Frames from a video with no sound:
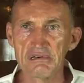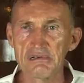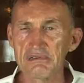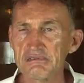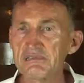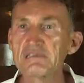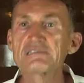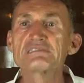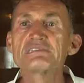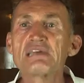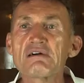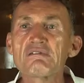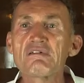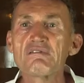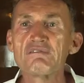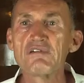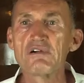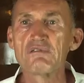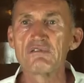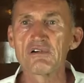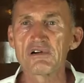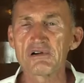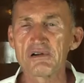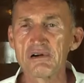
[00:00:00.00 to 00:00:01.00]
This never will
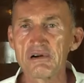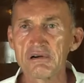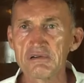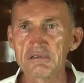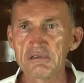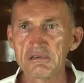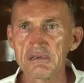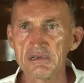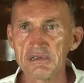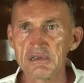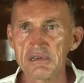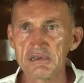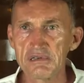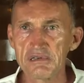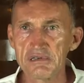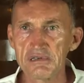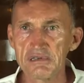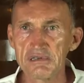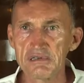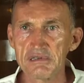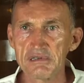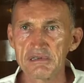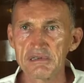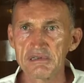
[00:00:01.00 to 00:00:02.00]
work out.
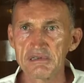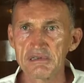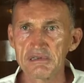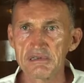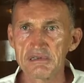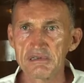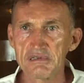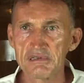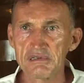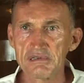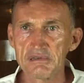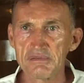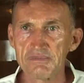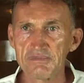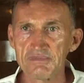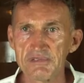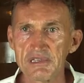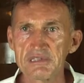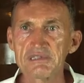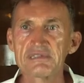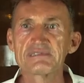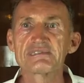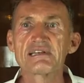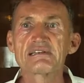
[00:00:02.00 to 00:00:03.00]

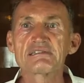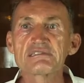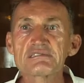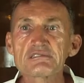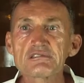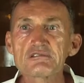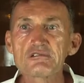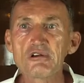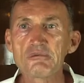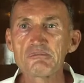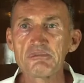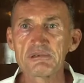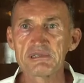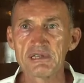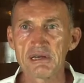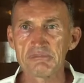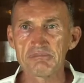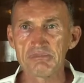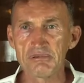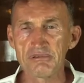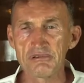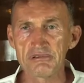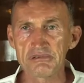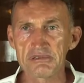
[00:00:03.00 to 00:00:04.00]
This is a stupid
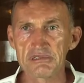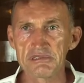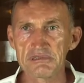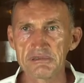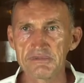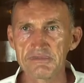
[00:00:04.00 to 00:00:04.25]
approach.